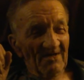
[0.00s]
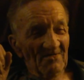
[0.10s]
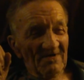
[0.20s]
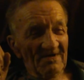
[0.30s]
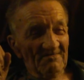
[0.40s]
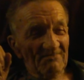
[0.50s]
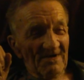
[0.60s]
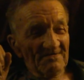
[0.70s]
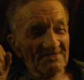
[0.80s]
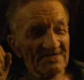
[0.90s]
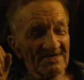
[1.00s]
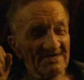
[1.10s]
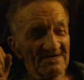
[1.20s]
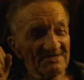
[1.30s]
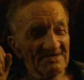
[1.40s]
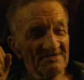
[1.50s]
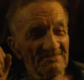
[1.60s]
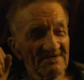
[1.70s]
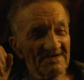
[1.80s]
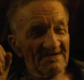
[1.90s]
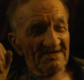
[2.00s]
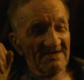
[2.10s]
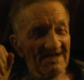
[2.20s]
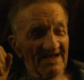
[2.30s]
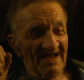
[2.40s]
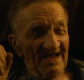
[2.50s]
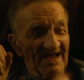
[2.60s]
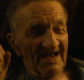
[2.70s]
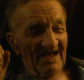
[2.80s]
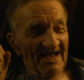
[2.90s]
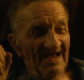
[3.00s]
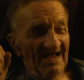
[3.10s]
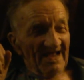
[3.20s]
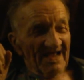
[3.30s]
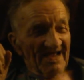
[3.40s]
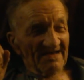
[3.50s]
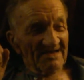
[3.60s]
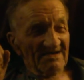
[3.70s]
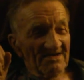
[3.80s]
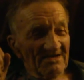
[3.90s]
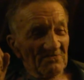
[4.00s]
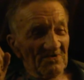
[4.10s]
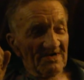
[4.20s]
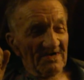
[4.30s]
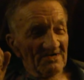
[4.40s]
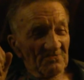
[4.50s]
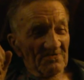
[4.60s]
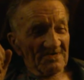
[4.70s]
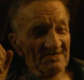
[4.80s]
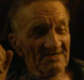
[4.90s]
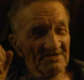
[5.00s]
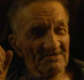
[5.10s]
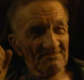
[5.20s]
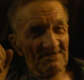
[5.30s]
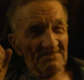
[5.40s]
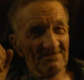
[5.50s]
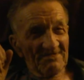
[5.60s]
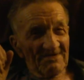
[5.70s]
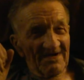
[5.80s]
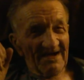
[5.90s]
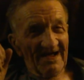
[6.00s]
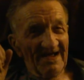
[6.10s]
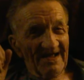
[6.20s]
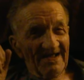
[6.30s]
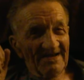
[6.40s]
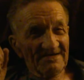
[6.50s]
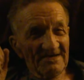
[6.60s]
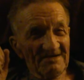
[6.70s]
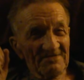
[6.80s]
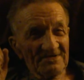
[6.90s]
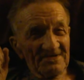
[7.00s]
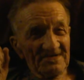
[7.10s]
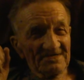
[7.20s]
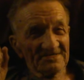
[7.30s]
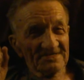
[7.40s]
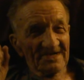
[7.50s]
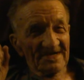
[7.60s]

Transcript: Well, probably see it on TV, and then the way I was working too, people tell me things.